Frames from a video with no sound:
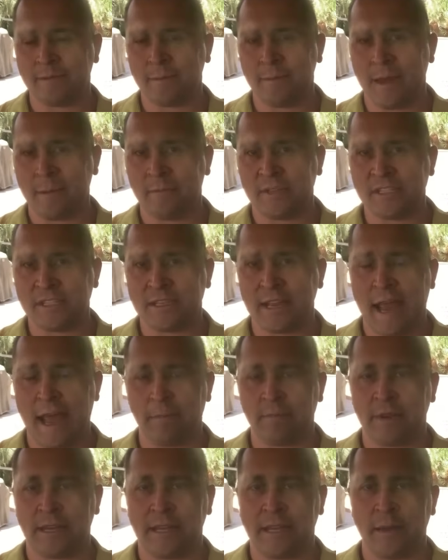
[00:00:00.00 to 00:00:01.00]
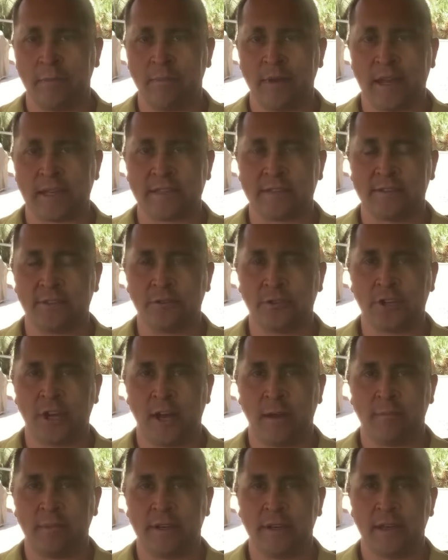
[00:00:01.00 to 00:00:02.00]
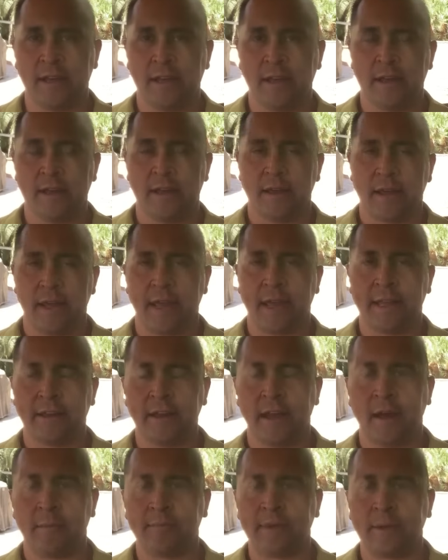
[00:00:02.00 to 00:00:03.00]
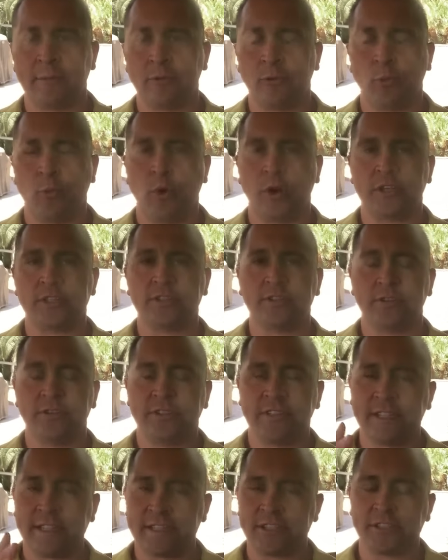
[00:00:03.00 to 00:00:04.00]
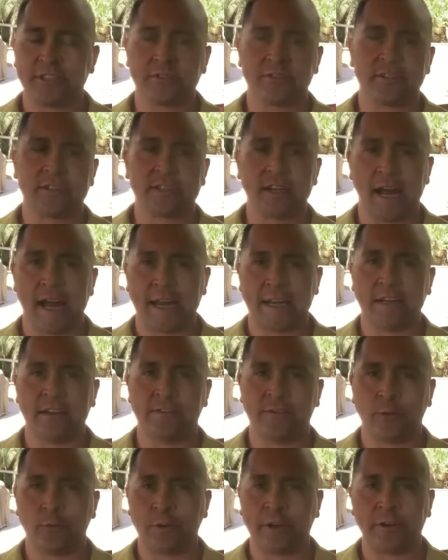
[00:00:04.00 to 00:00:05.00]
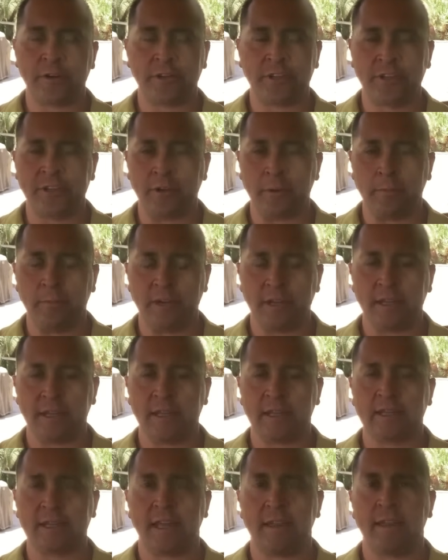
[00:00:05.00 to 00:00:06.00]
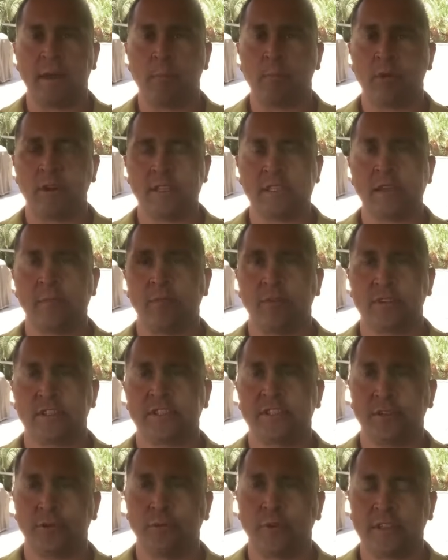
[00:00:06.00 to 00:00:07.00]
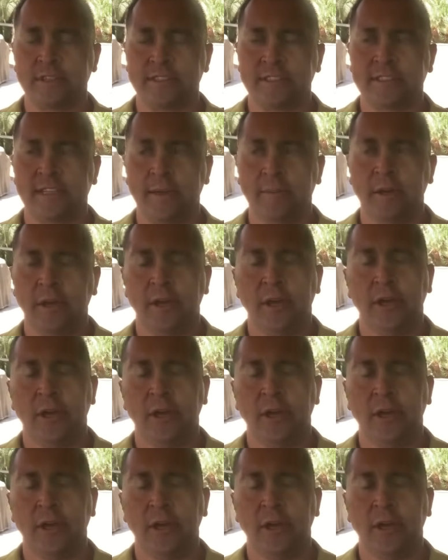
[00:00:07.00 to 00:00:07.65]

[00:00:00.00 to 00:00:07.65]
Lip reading: They might be just happy to get back to their job and not be able to work. So this year is kind of a weird year, but the principles still work the same.